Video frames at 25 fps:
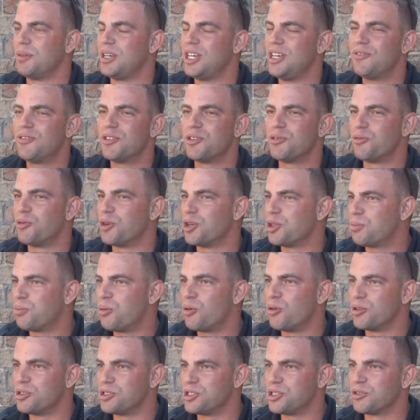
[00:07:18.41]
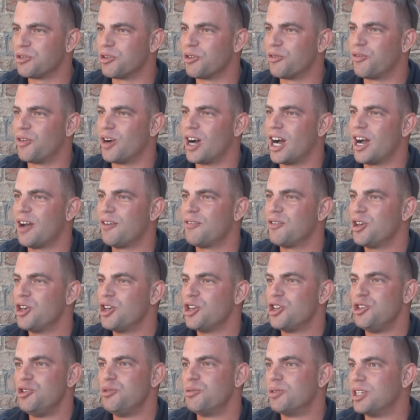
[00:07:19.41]
Even with
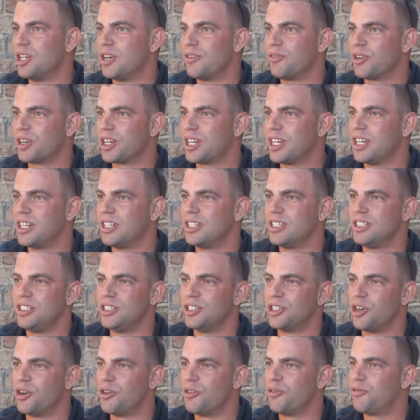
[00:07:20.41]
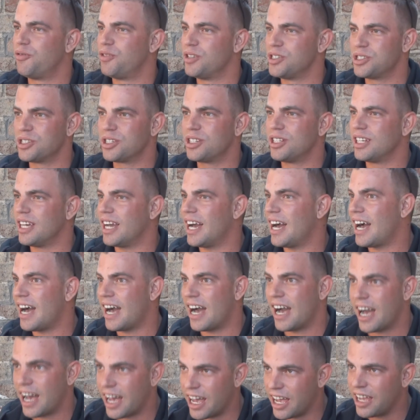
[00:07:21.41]
0.05, you would never get physically
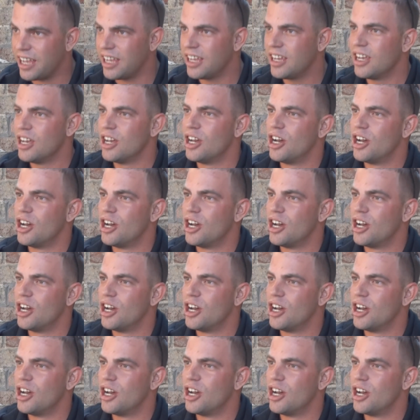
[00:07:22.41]
high.